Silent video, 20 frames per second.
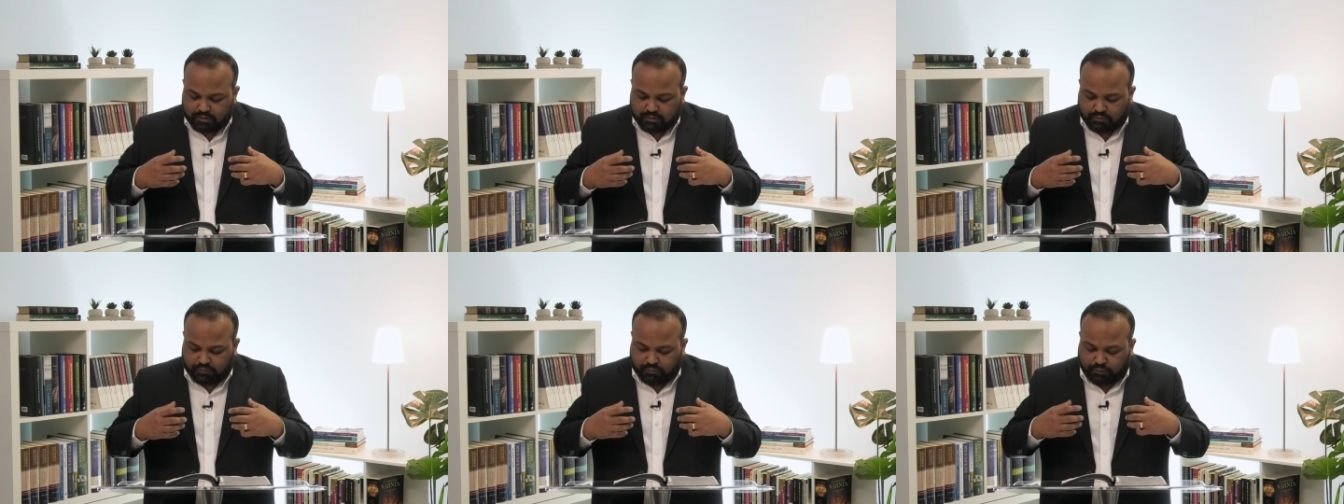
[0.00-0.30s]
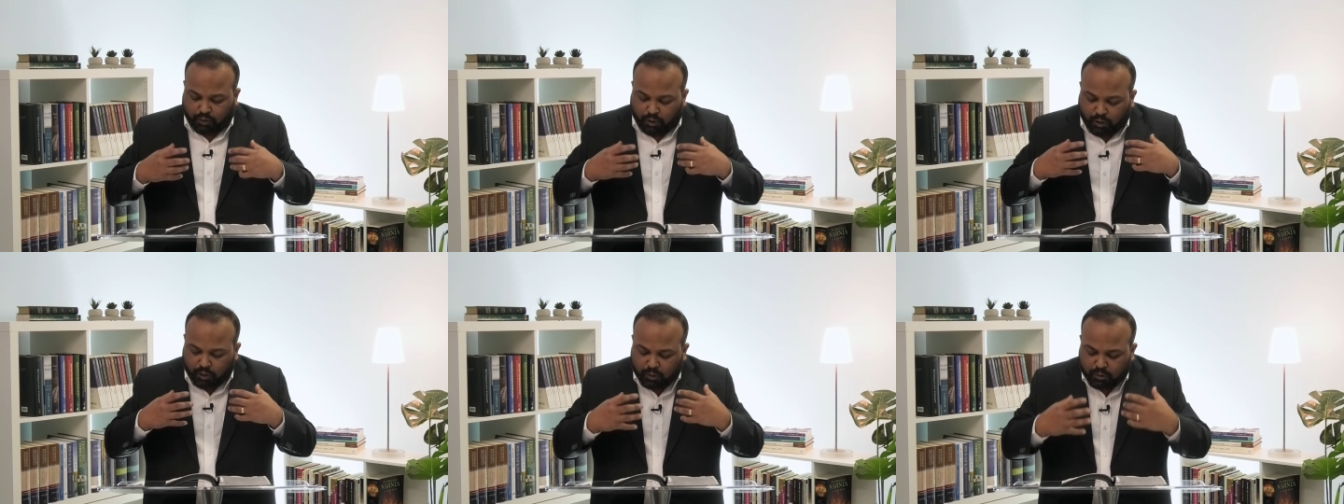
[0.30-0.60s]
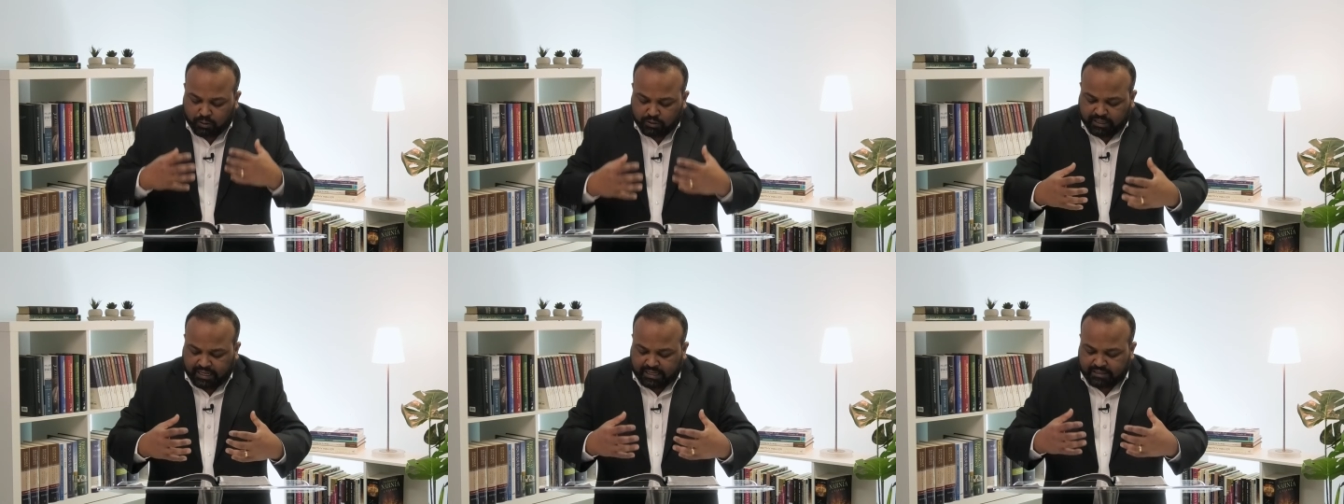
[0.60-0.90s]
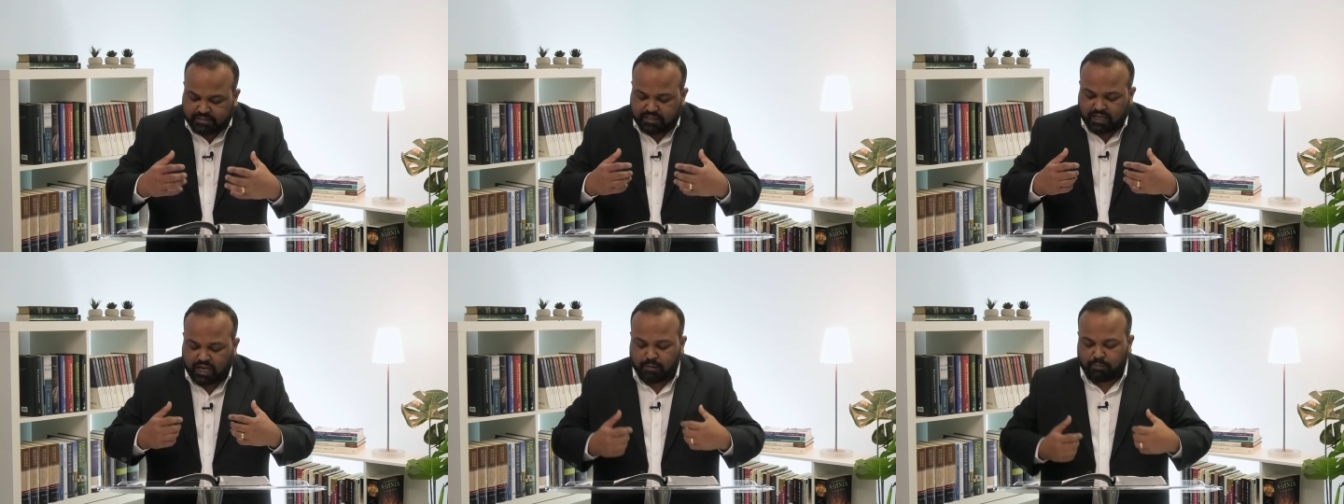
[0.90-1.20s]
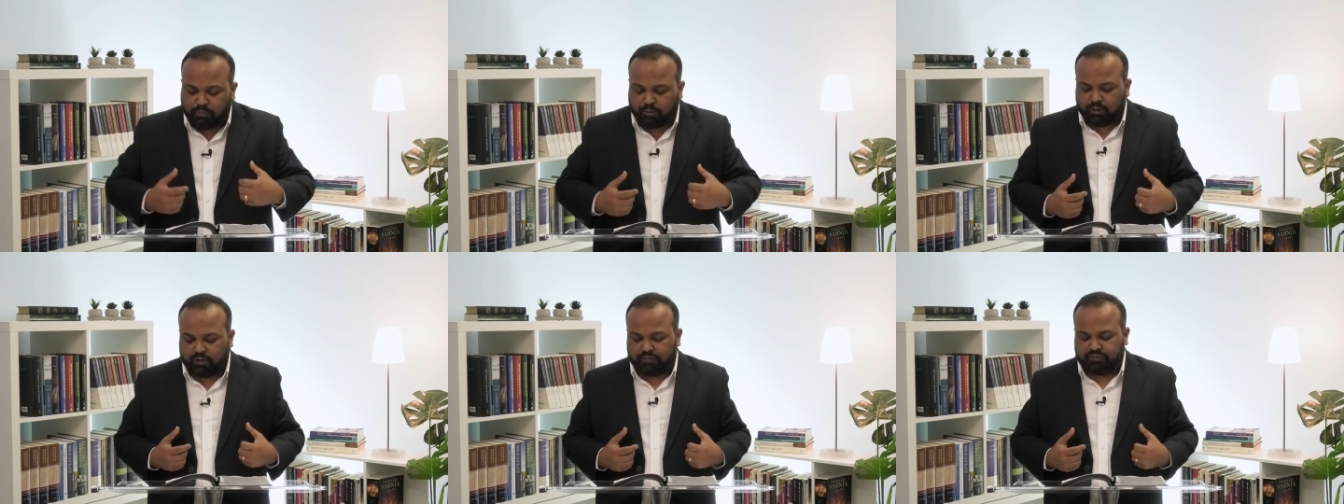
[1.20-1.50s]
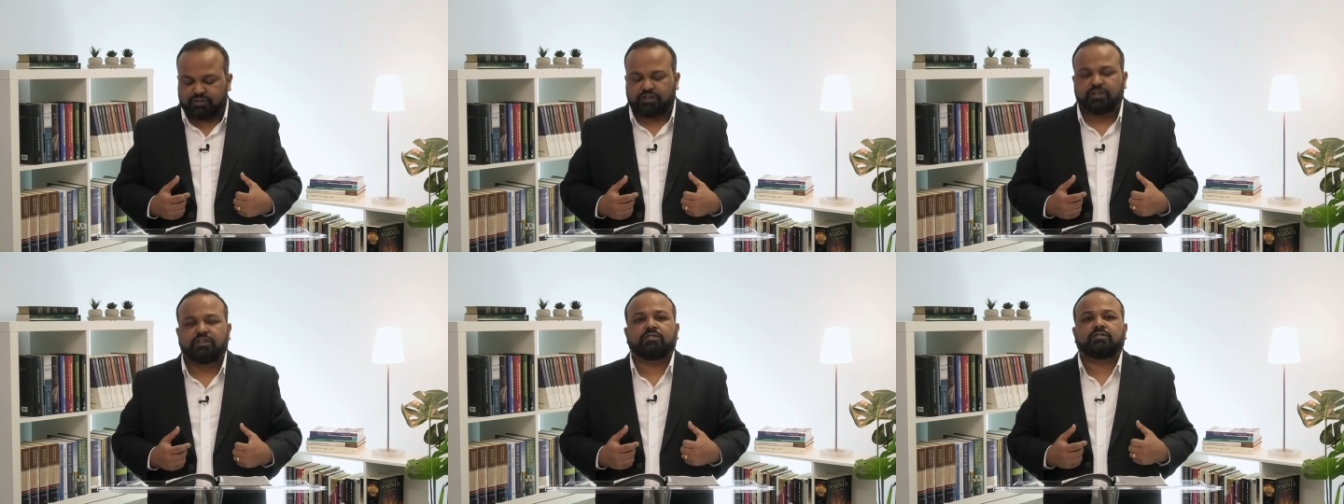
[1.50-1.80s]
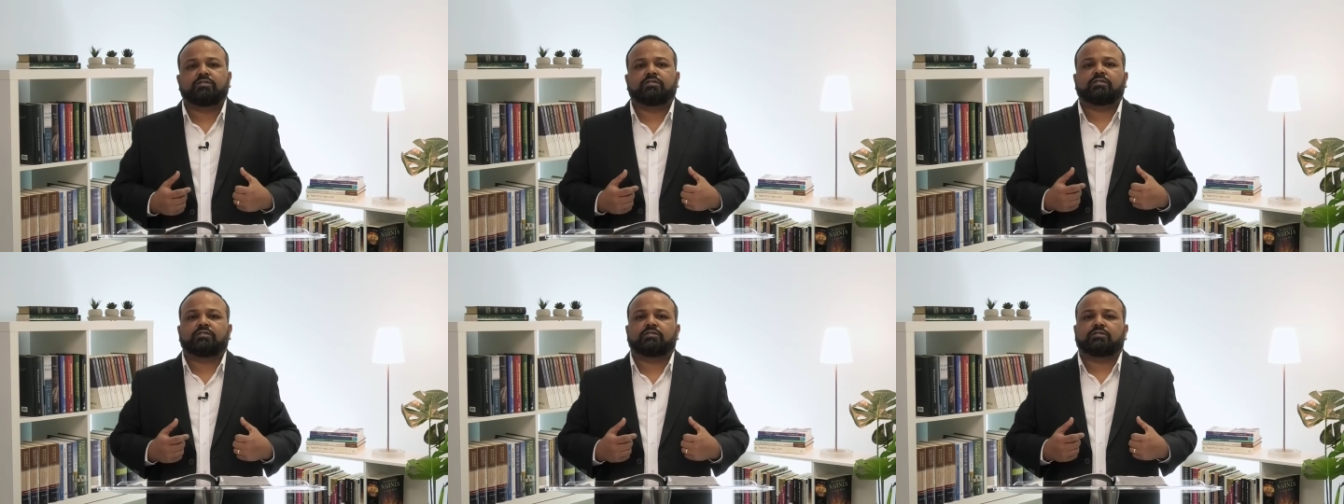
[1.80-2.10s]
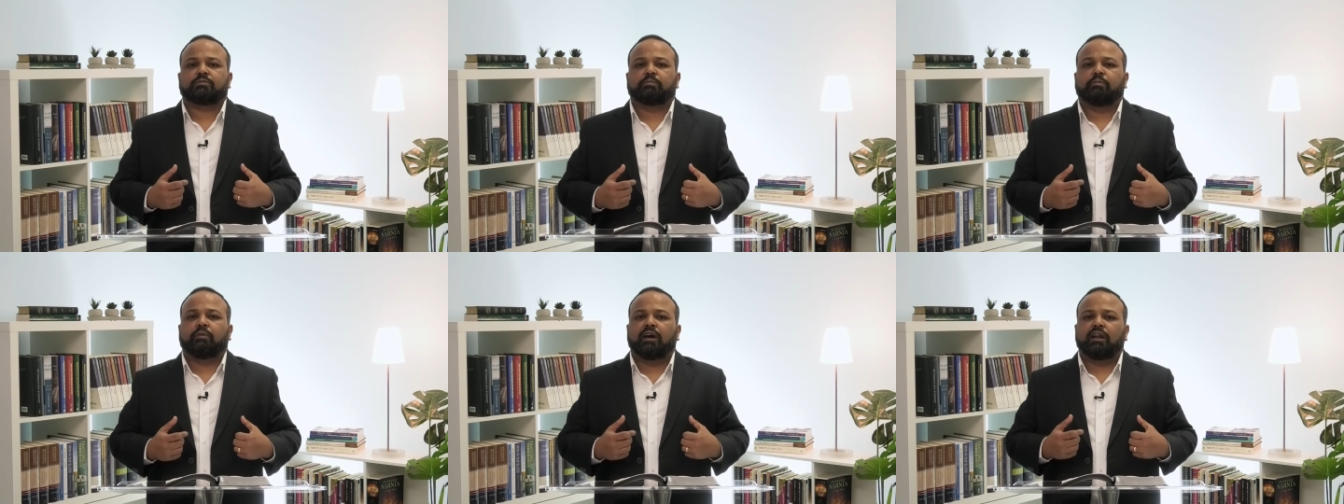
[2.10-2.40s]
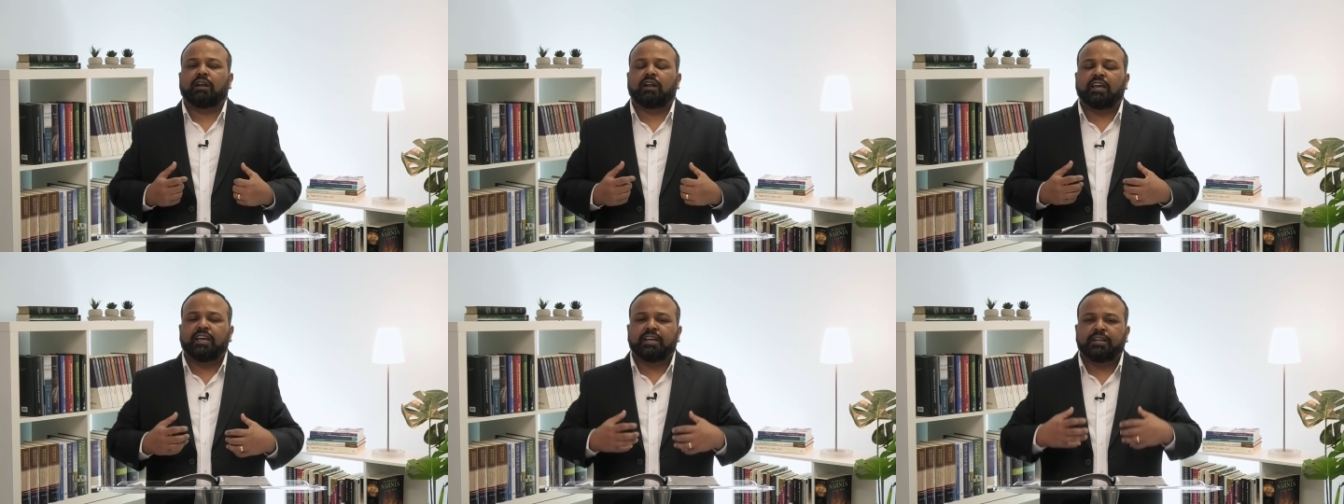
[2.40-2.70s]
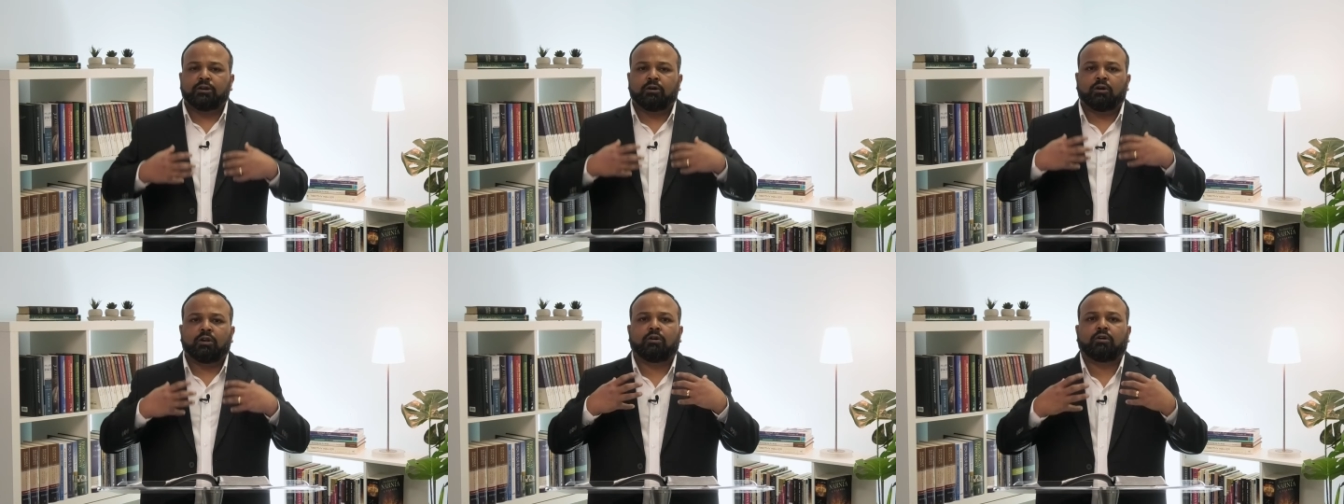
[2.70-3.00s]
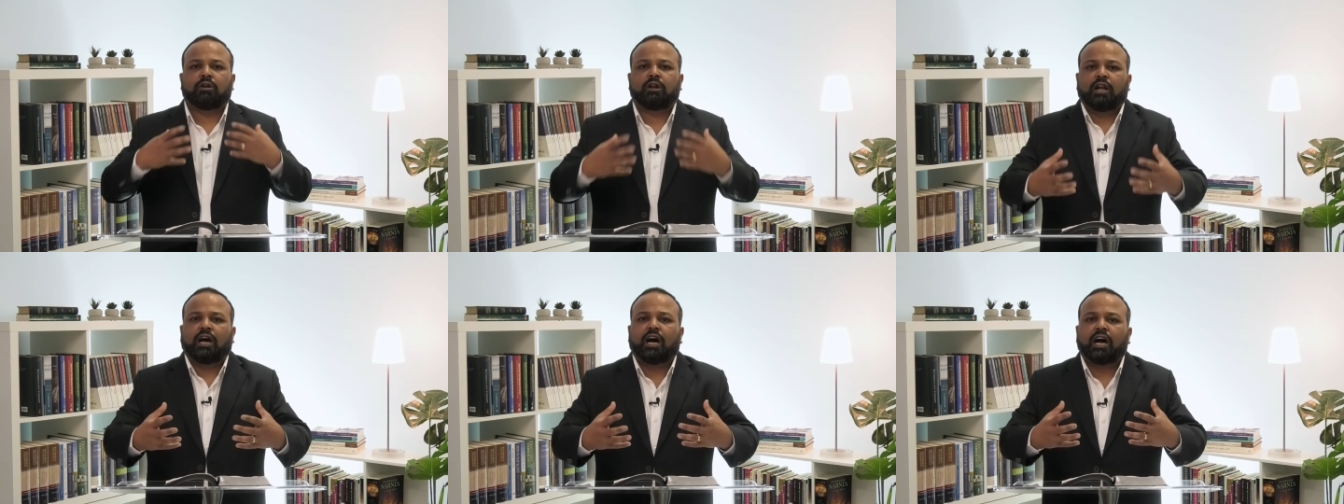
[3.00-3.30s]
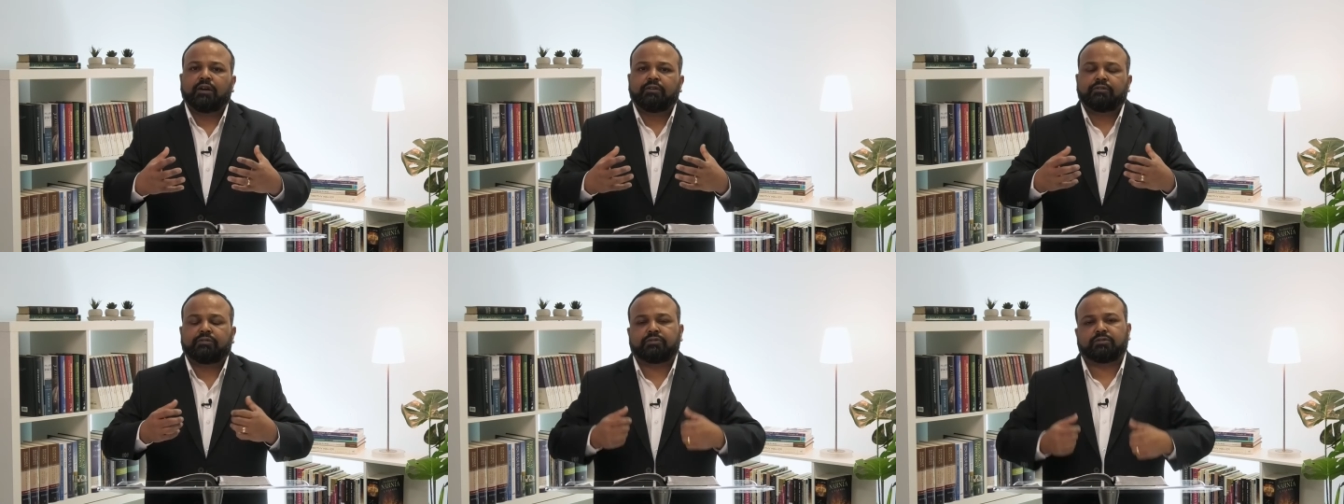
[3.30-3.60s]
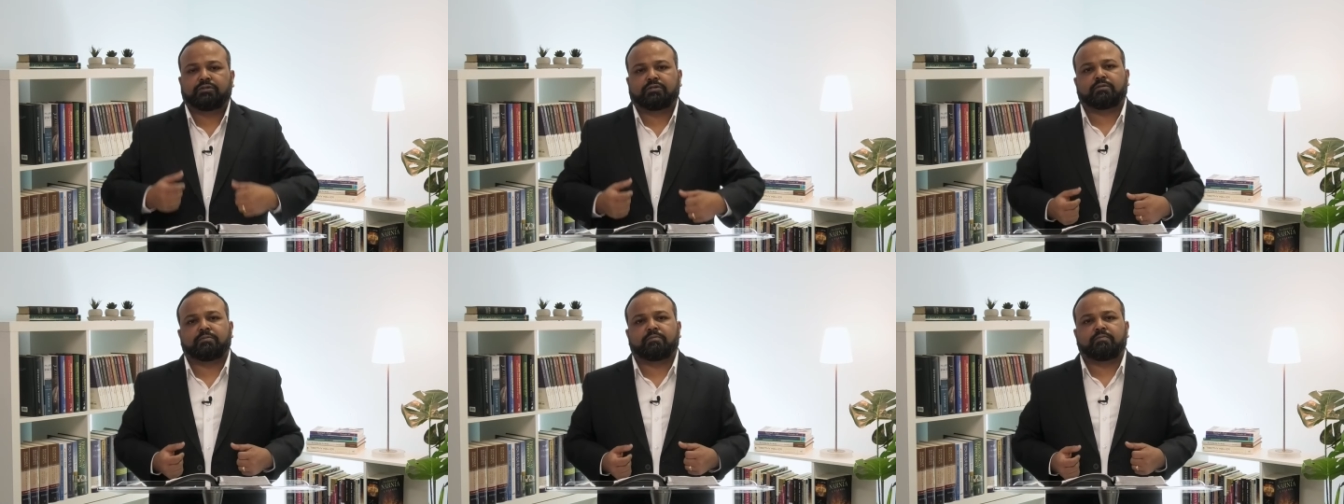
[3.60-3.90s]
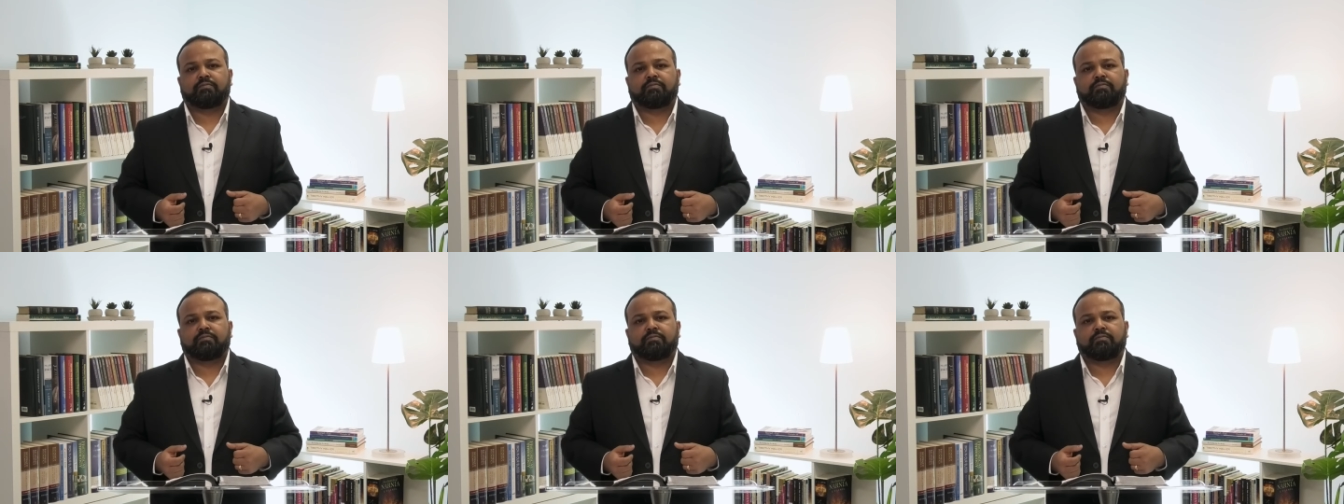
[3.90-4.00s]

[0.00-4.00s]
follow the example of Jesus by laying down our lives